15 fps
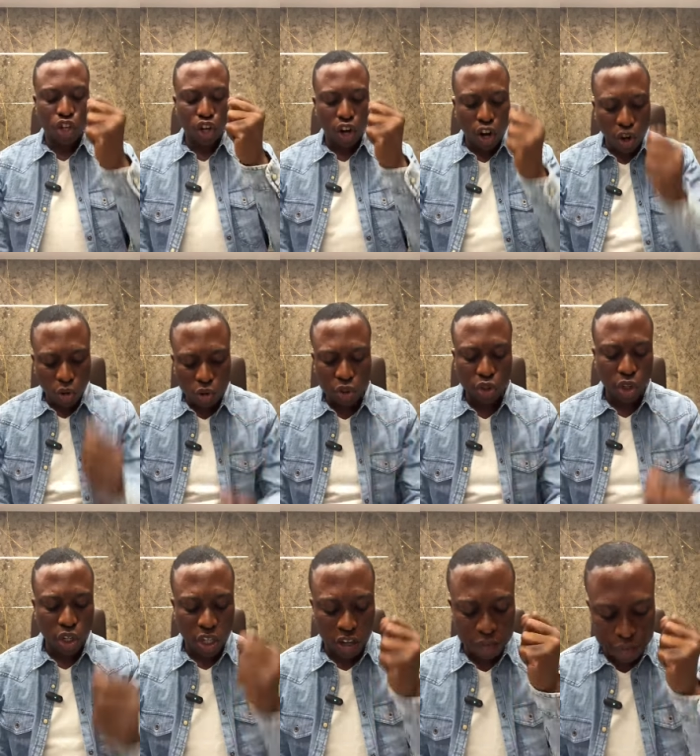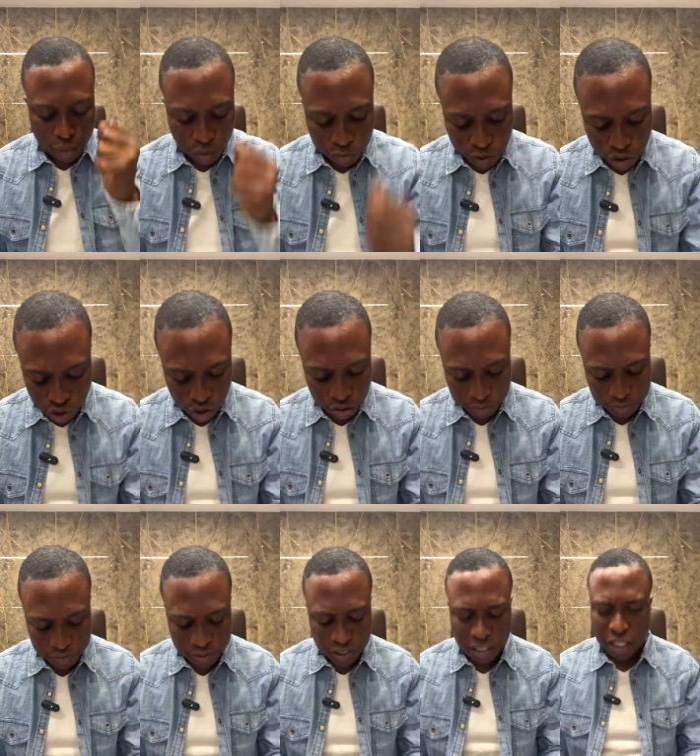you also give
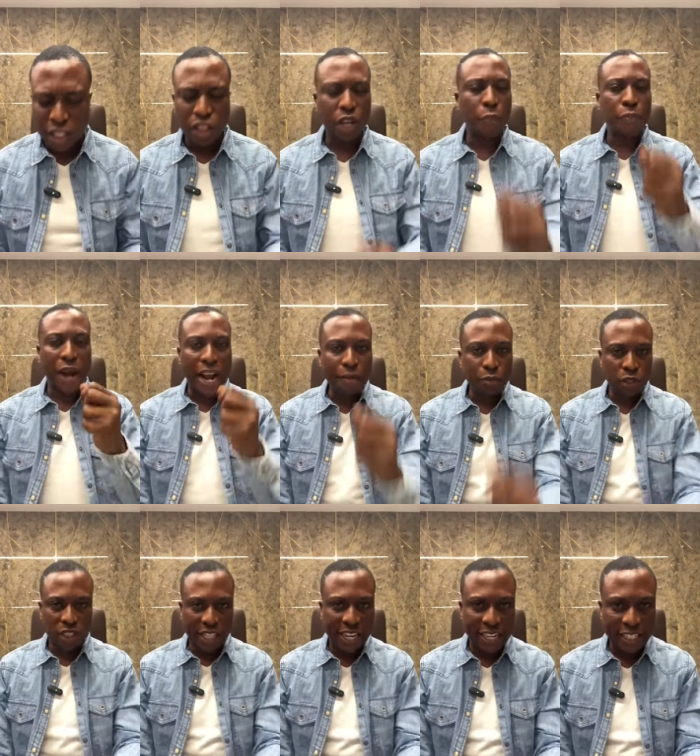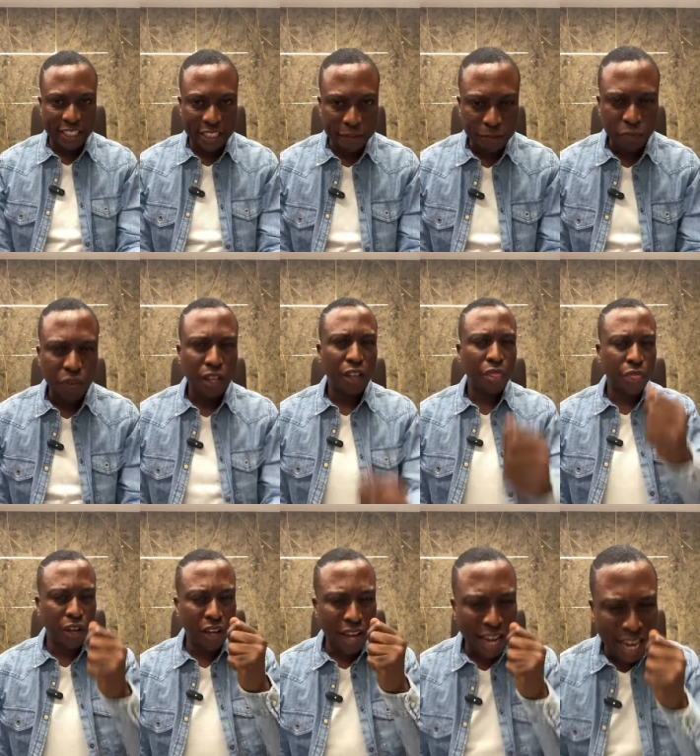provision. The Bible says,
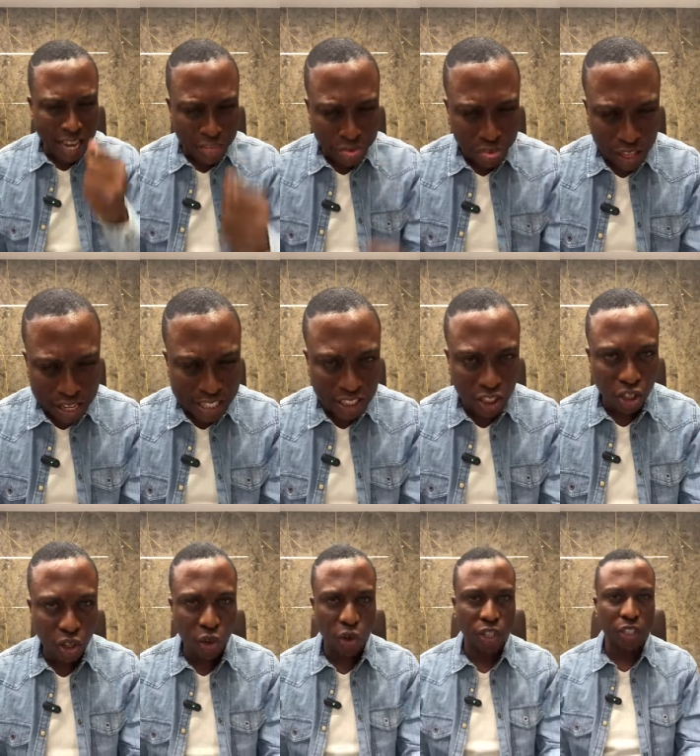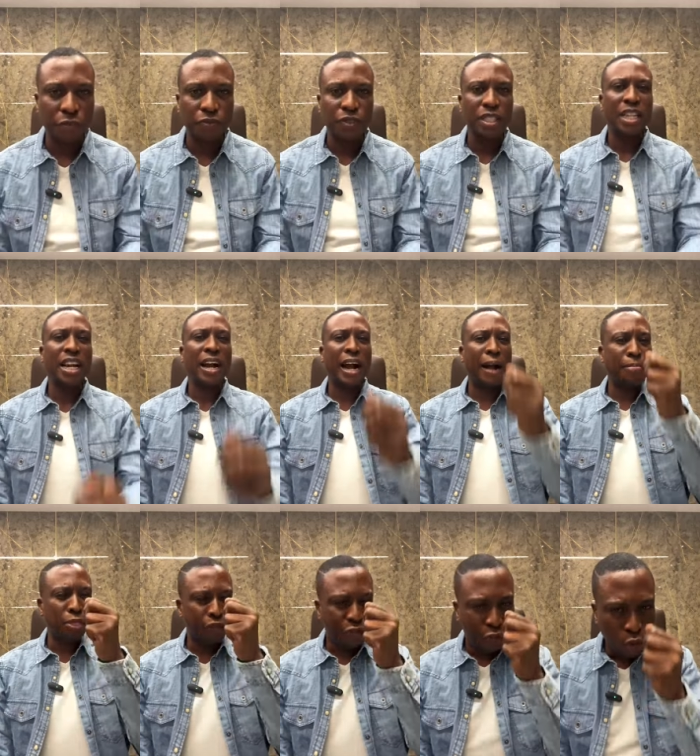the earth is the Lord
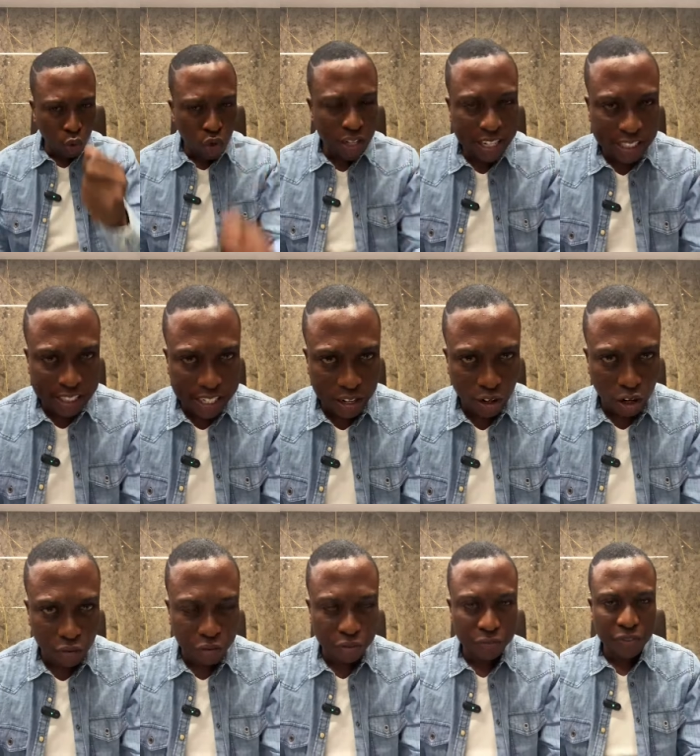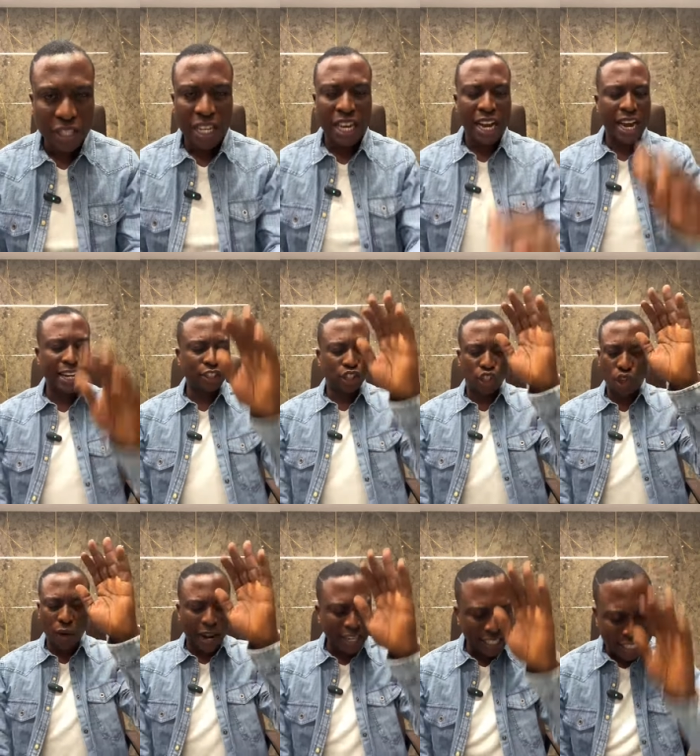and the fullness thereof. And
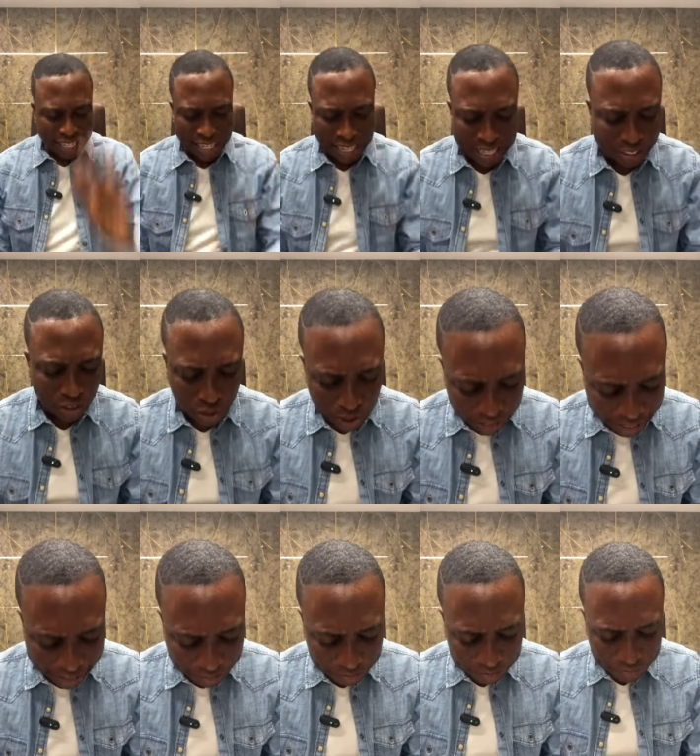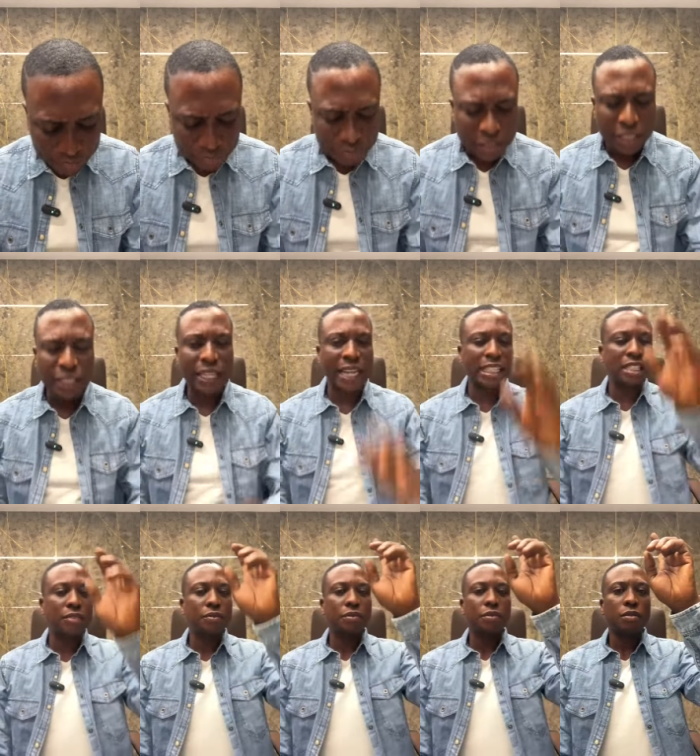so I declare today
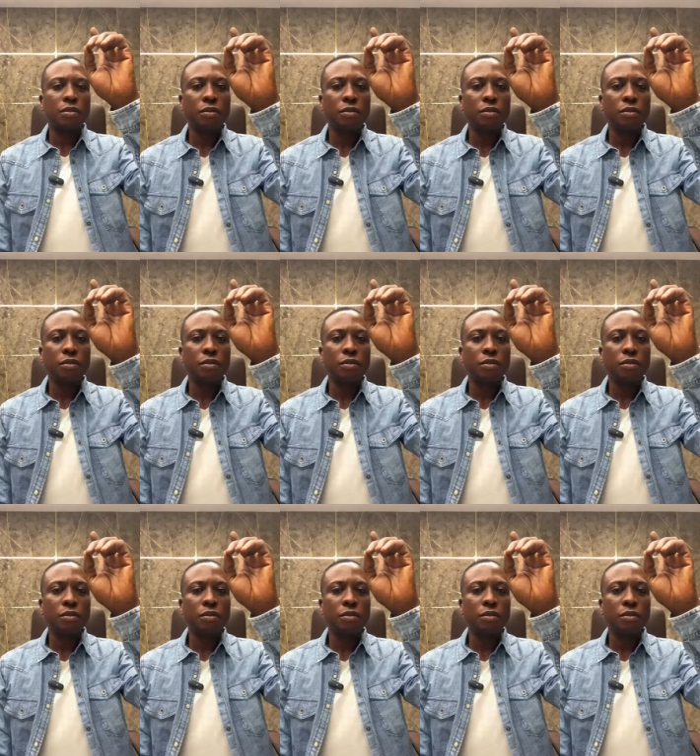that